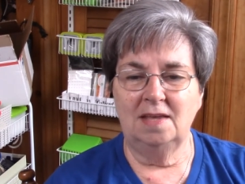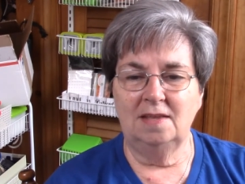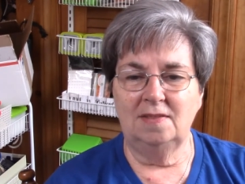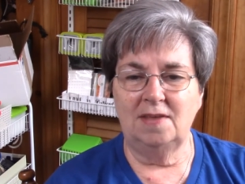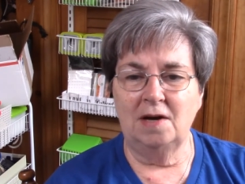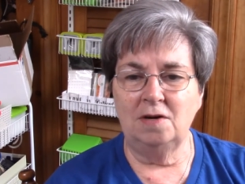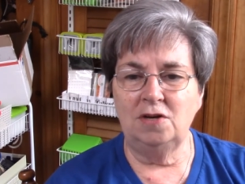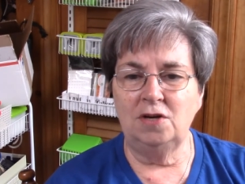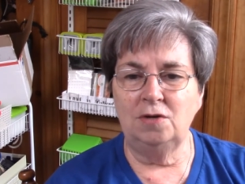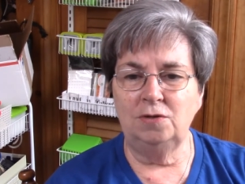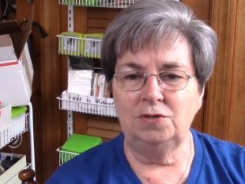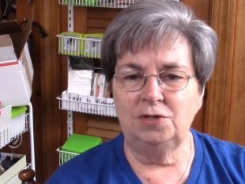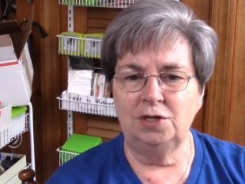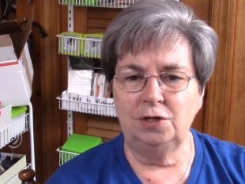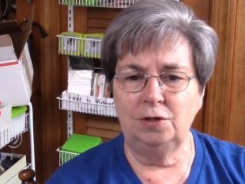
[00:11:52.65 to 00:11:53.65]
they're
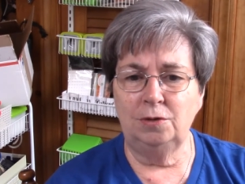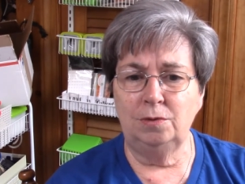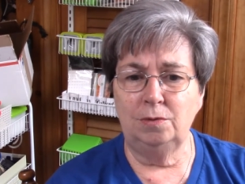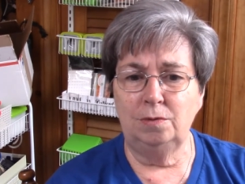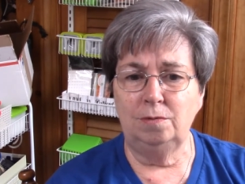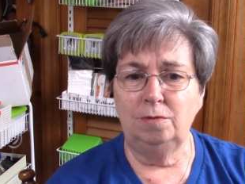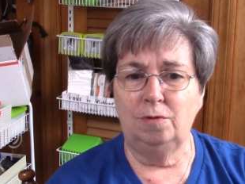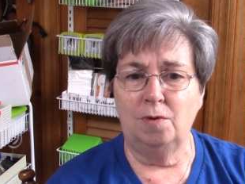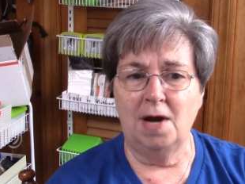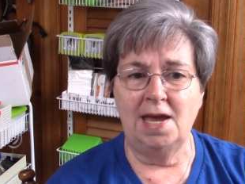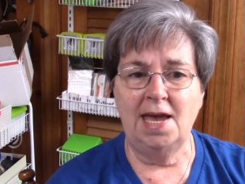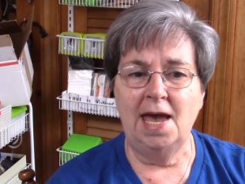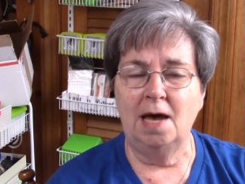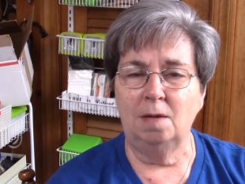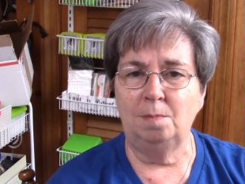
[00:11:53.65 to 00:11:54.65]
used to
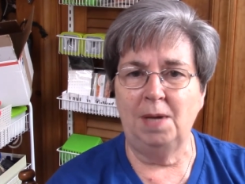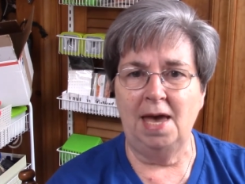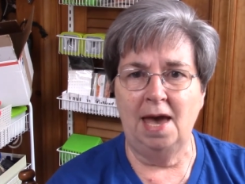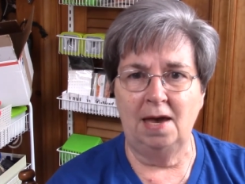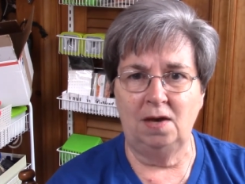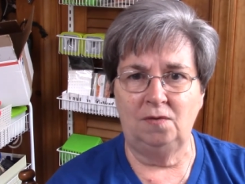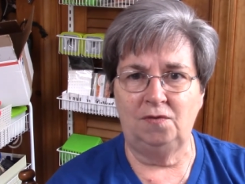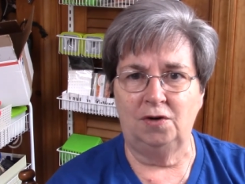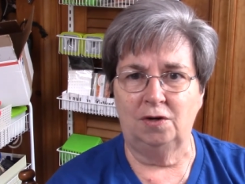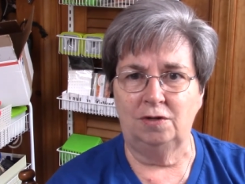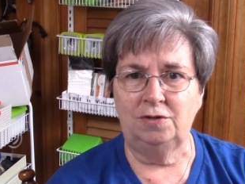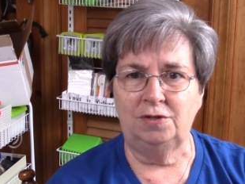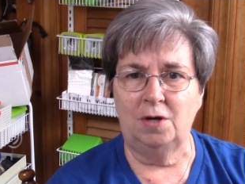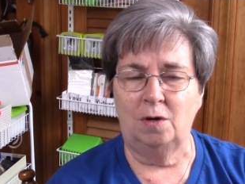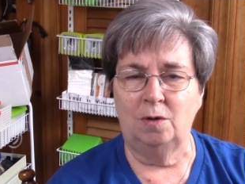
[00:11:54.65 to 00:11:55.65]
greyhound behavior,
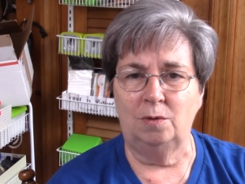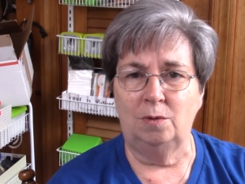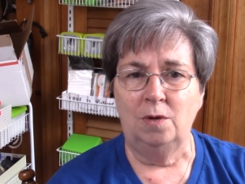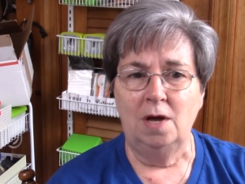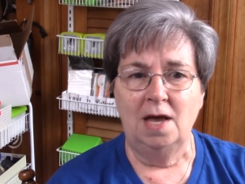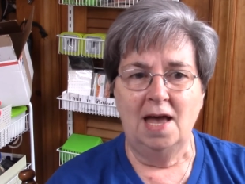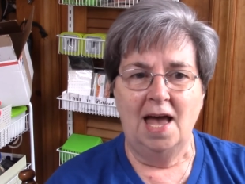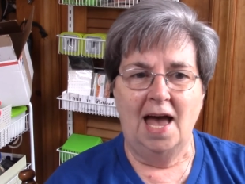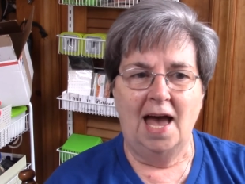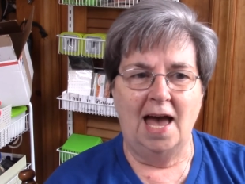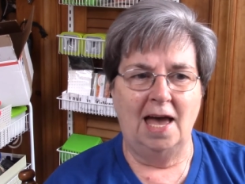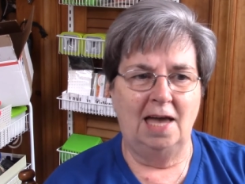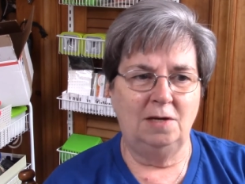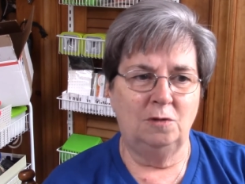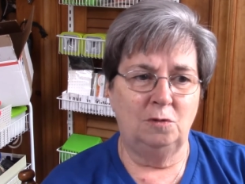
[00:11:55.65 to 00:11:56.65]
so,
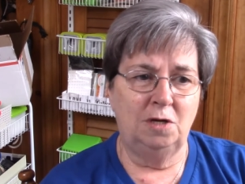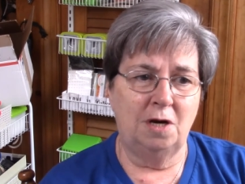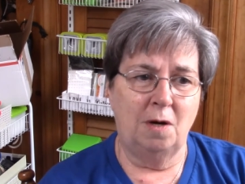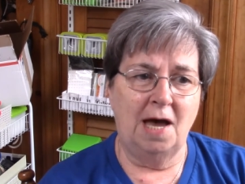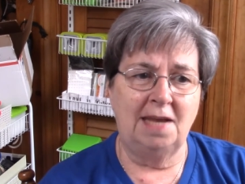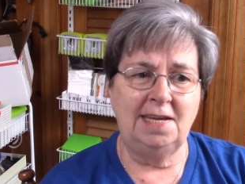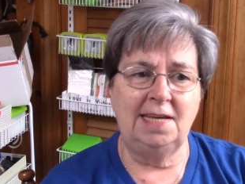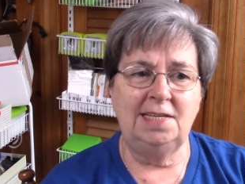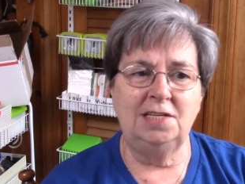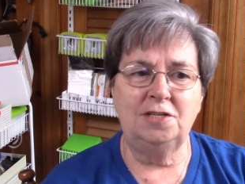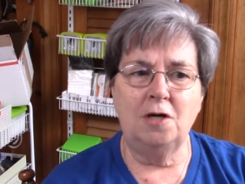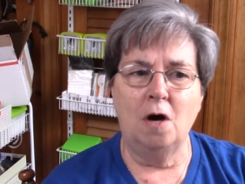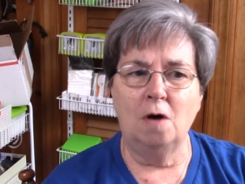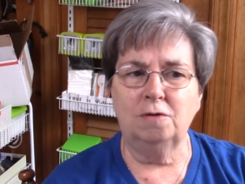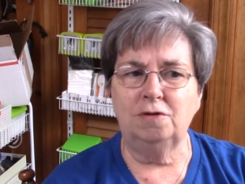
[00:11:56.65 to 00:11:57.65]
you know, I need to
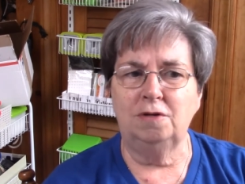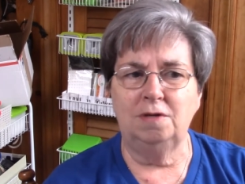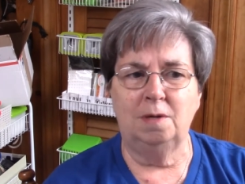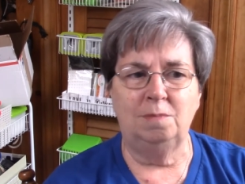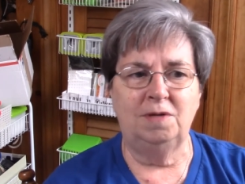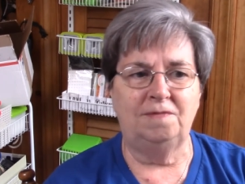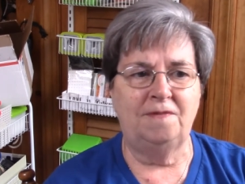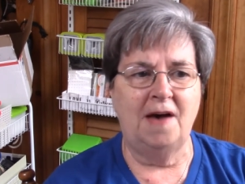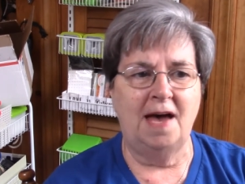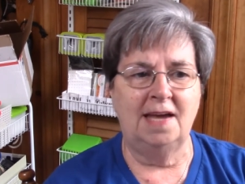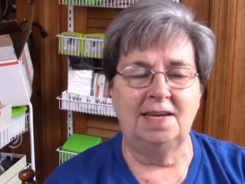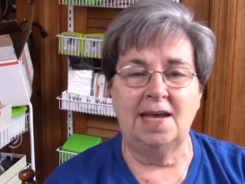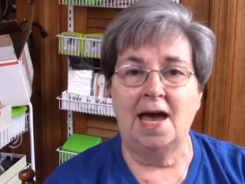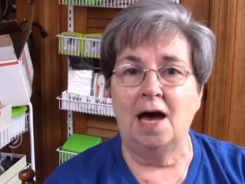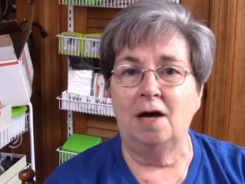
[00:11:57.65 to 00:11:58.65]
talk to them to
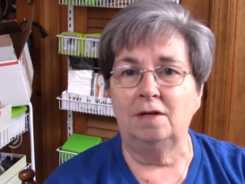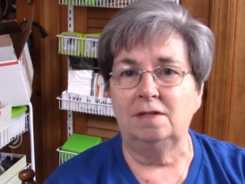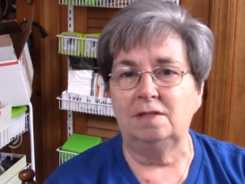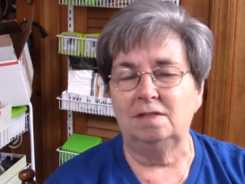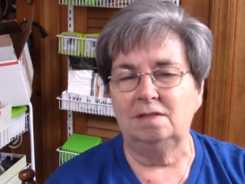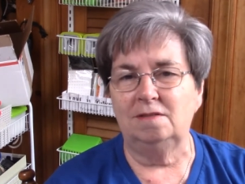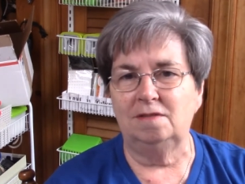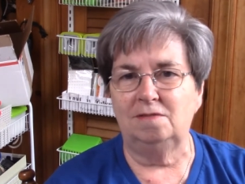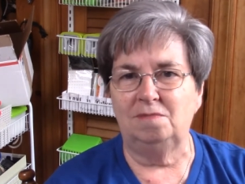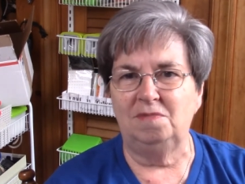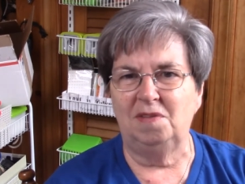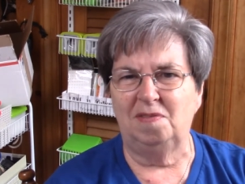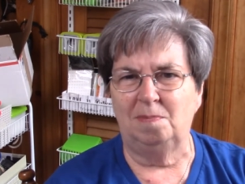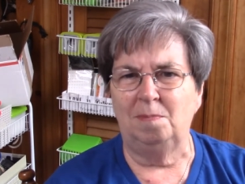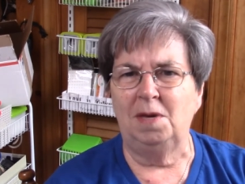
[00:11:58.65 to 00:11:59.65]
find out,
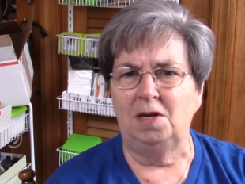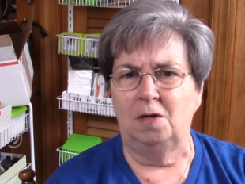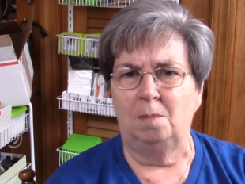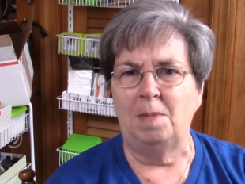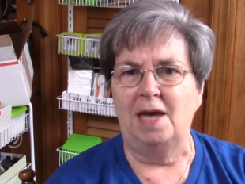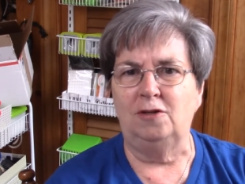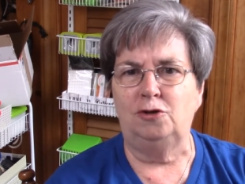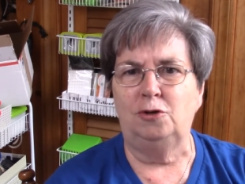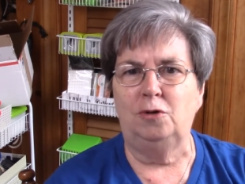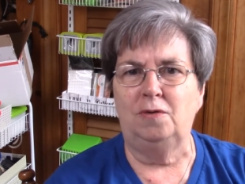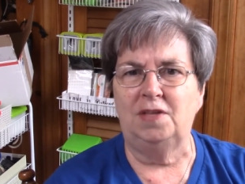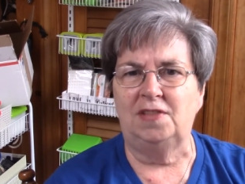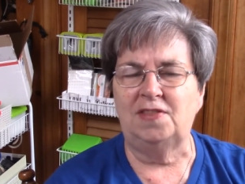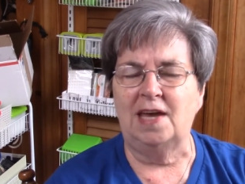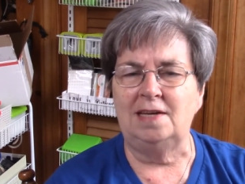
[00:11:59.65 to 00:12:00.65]
you know, make sure
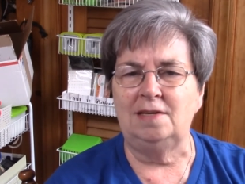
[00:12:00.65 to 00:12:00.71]
that they